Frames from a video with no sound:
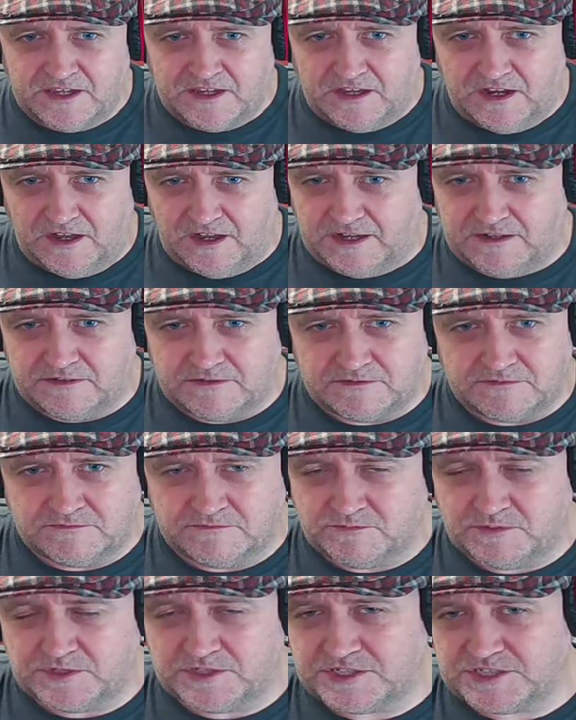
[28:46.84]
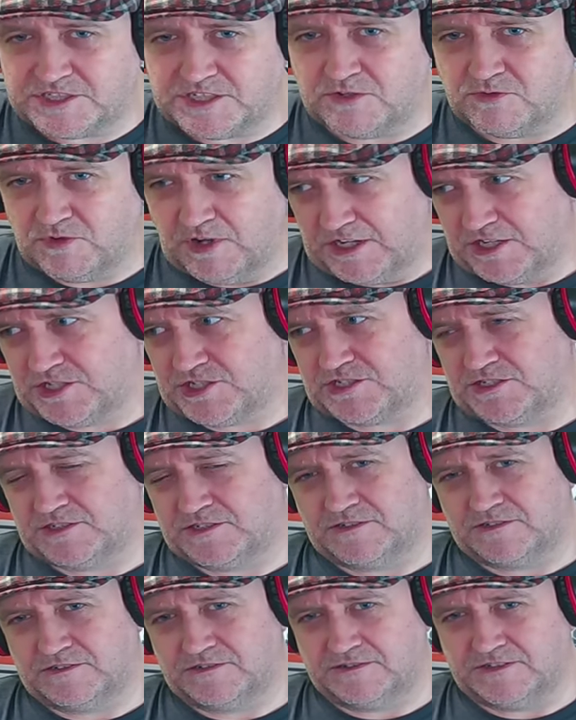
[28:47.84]
All right. Well, there's no rush.
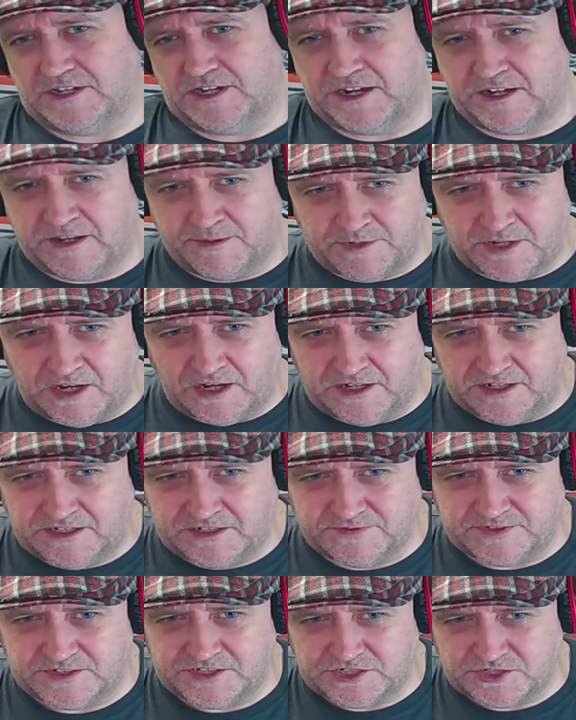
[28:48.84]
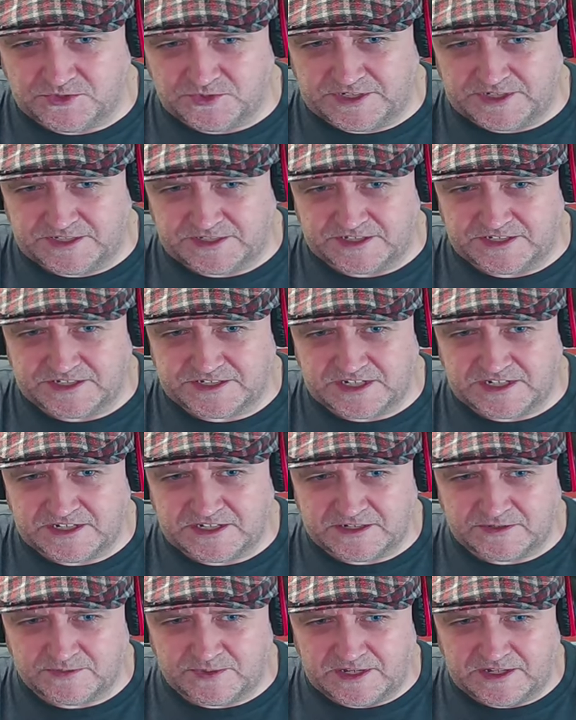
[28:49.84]
And I'm kind of enjoying this
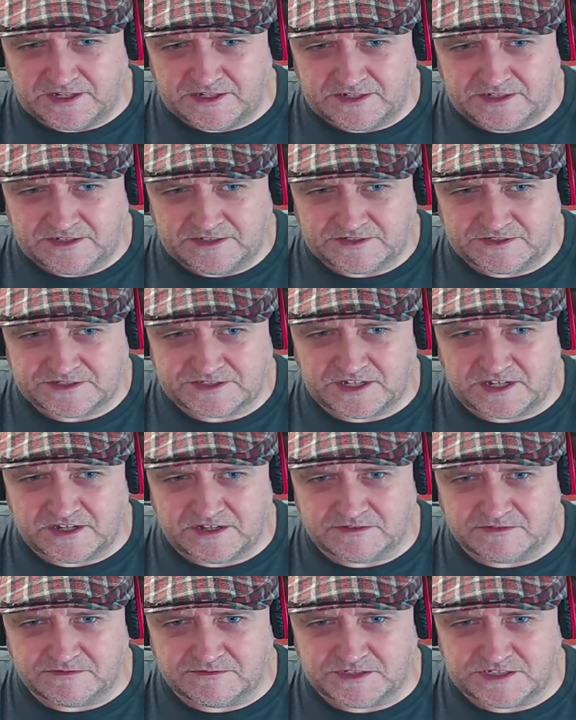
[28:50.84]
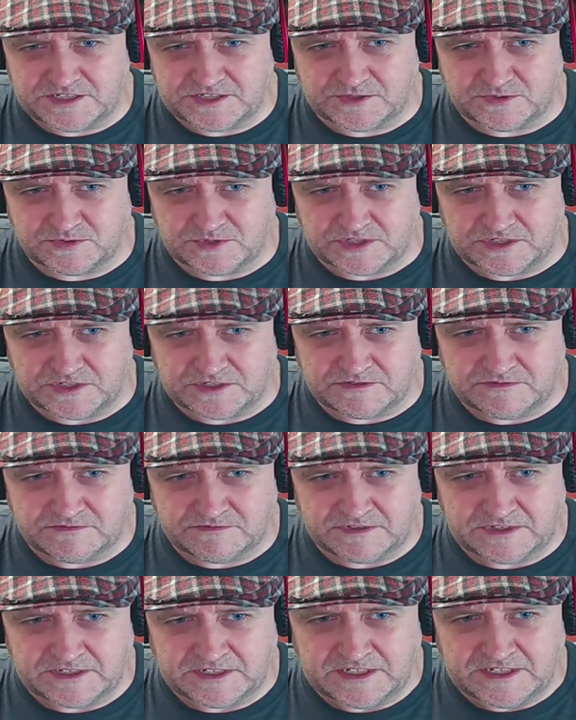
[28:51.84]
anyway. So it's all good.
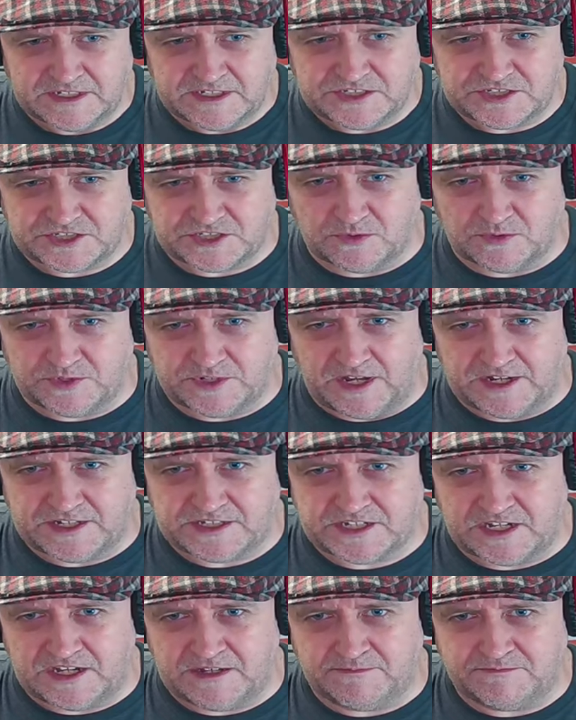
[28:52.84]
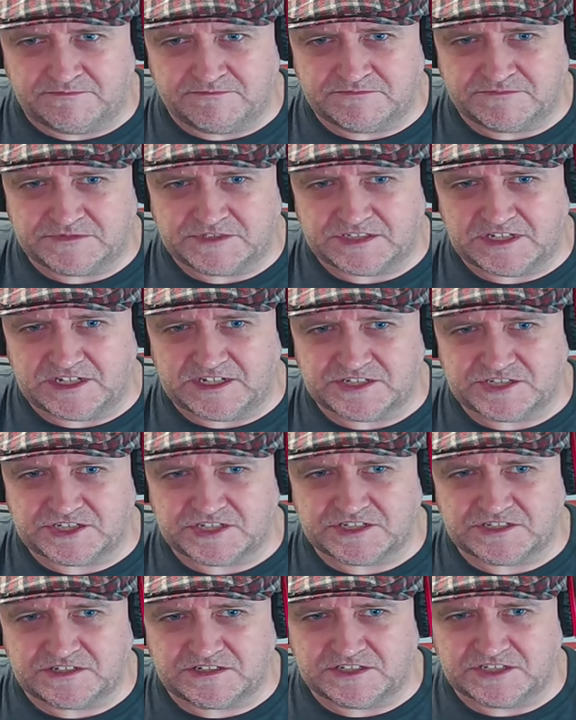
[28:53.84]
Still night time. So let's
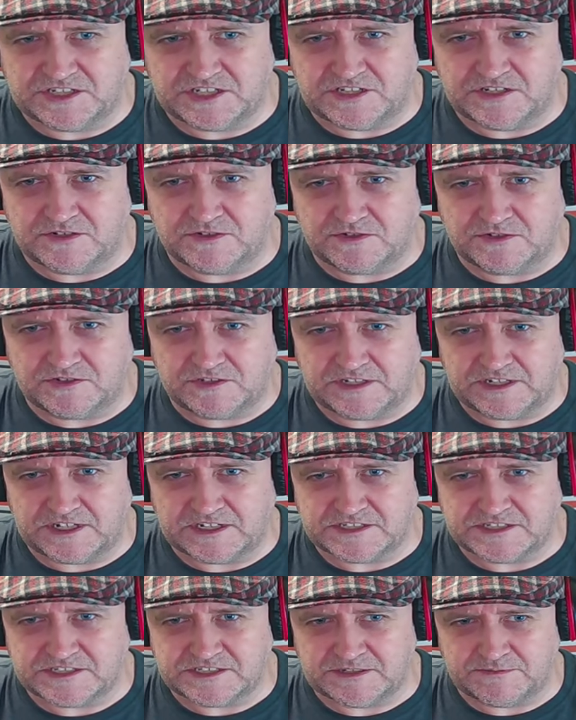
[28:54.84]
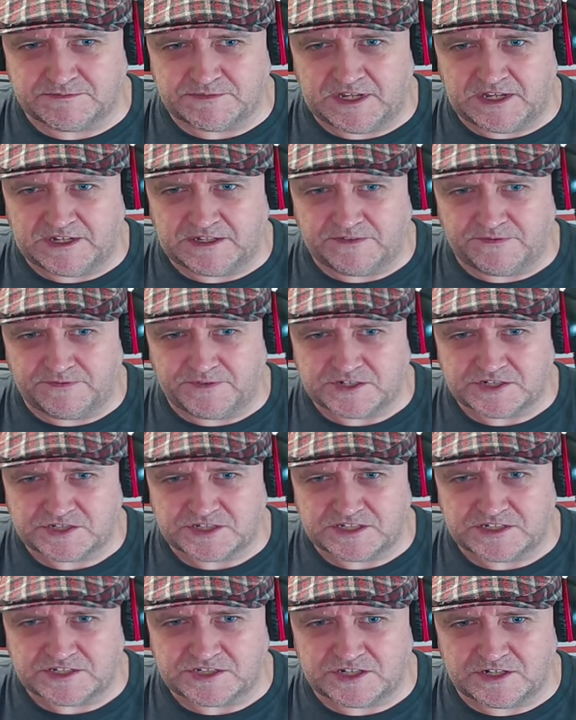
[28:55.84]
just continue getting some night fish
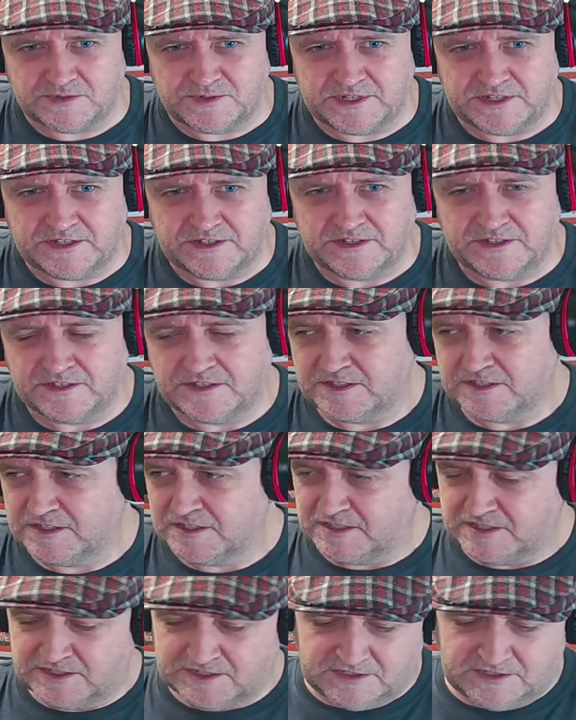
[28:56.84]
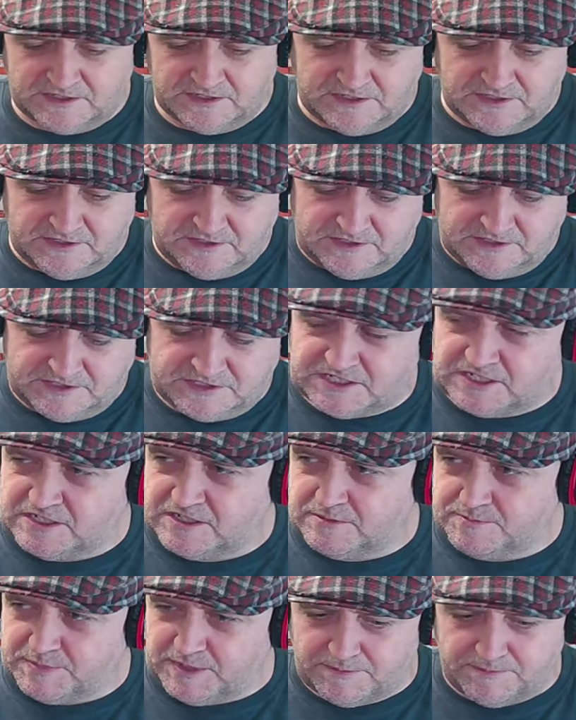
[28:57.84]
then, shall we? See you in
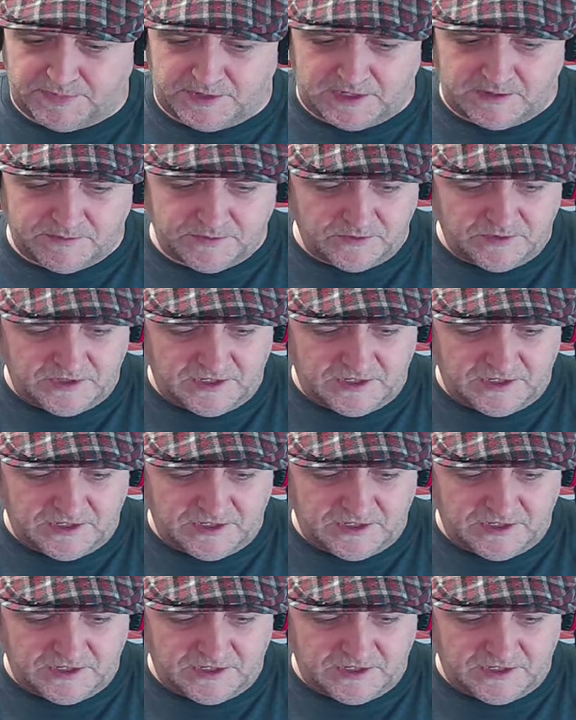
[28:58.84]
a bit, people.